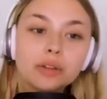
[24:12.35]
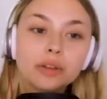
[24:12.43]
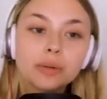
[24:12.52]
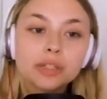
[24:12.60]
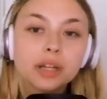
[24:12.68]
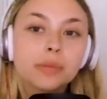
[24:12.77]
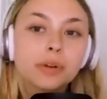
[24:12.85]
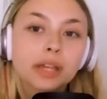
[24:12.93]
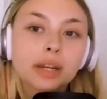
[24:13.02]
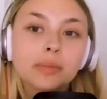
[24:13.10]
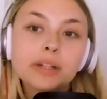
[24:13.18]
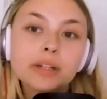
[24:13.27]
they were talking about
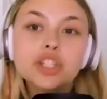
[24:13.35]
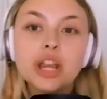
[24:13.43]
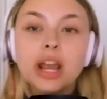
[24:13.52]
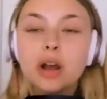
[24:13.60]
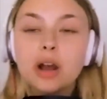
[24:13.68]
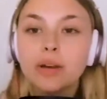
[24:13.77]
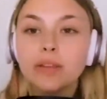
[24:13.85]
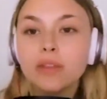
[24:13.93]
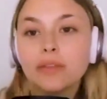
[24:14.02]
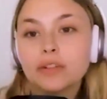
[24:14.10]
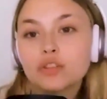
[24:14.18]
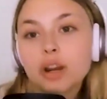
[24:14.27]
getting Rich out, and
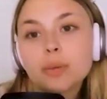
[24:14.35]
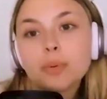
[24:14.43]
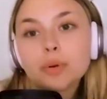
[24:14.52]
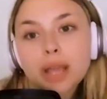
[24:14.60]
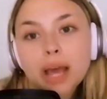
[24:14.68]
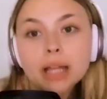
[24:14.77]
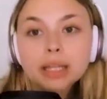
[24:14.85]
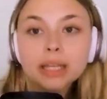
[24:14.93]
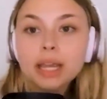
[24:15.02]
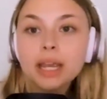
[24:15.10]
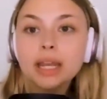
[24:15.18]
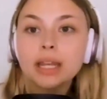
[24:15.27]
then they're trying to pull
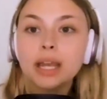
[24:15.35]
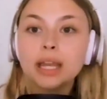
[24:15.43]
Kelly in.